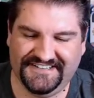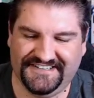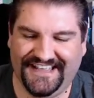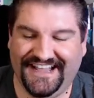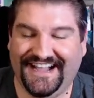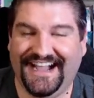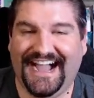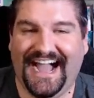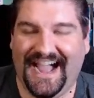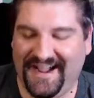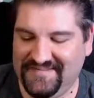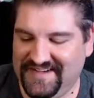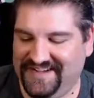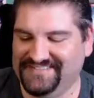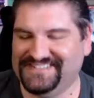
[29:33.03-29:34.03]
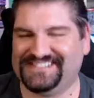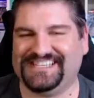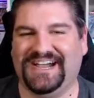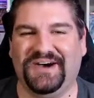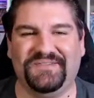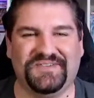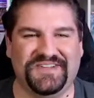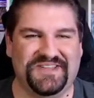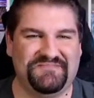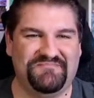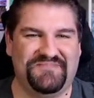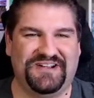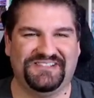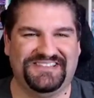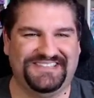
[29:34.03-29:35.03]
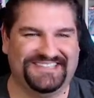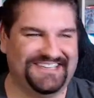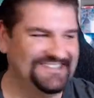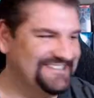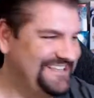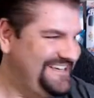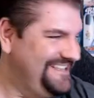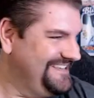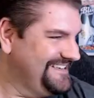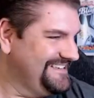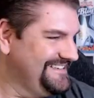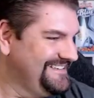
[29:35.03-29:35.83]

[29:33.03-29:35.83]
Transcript: Yeah, I'm, I'm a scalper that barely sells anything.